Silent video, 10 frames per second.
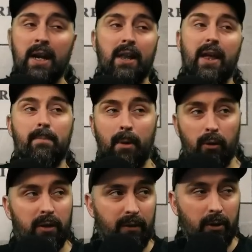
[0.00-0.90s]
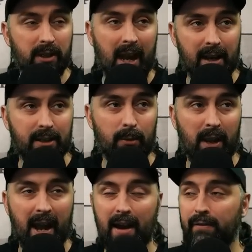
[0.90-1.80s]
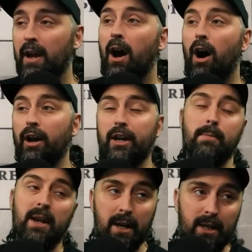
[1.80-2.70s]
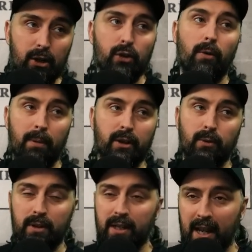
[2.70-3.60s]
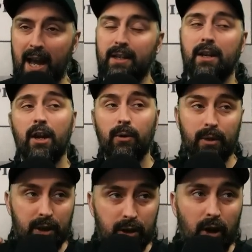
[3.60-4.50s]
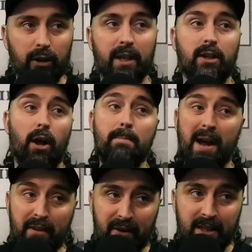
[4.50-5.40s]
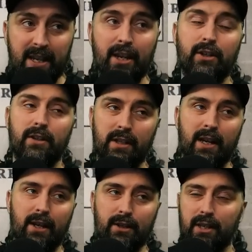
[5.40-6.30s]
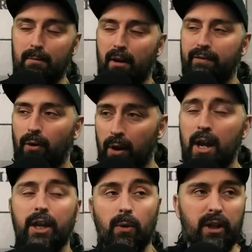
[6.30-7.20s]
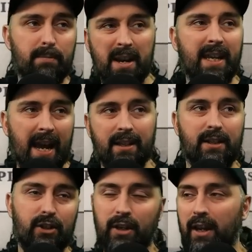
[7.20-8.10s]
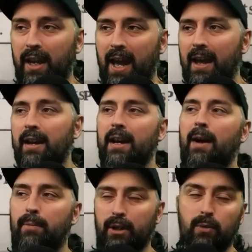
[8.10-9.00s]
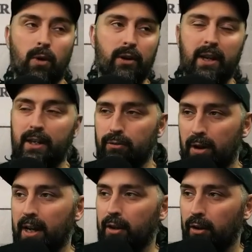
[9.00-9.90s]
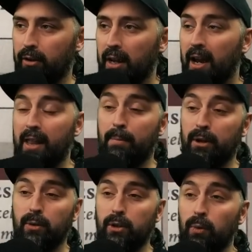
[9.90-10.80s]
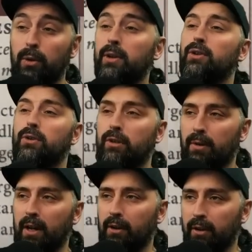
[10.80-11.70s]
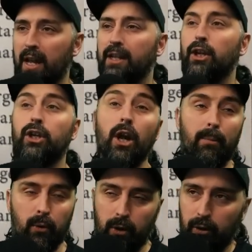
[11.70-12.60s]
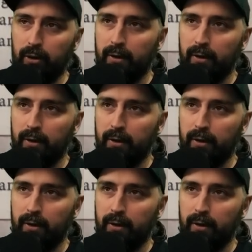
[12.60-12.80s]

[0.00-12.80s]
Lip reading: then both of those casts that we have are going to be an additional +1 to cast, which is good. There's a lot of manifestations in Age of Sigmar 4. You want as many casts as you can get, and +1 is really good. And then +1 to wound is also really good. It's a double good.